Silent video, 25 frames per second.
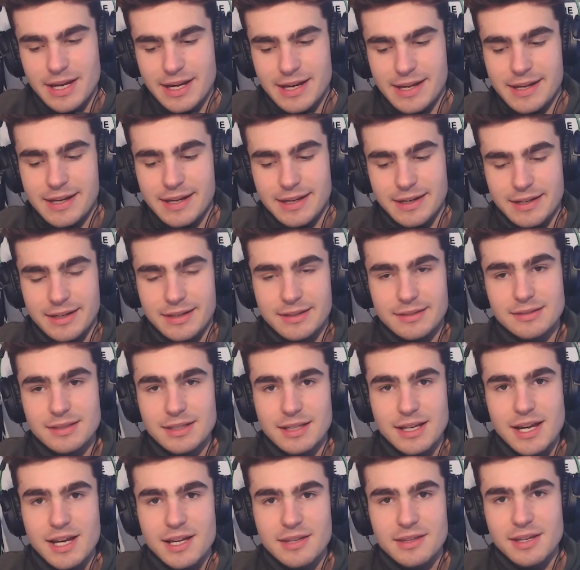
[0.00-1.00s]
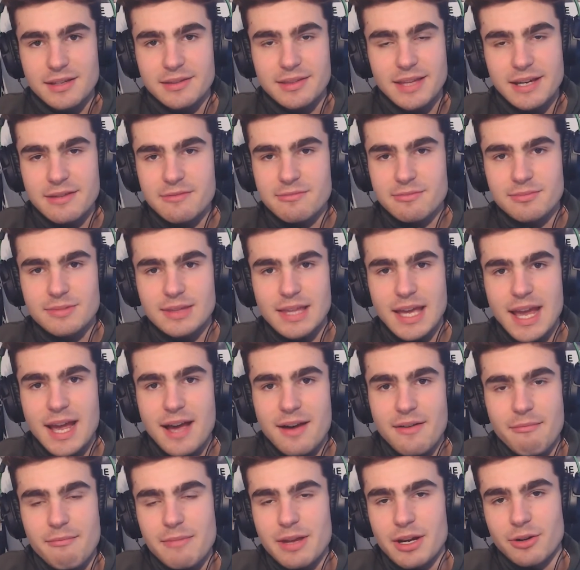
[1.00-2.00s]
Yeah, they
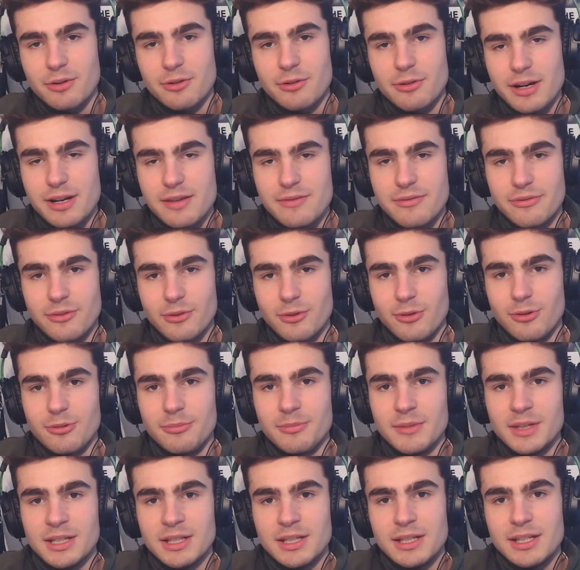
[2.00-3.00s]
haven't been on great form,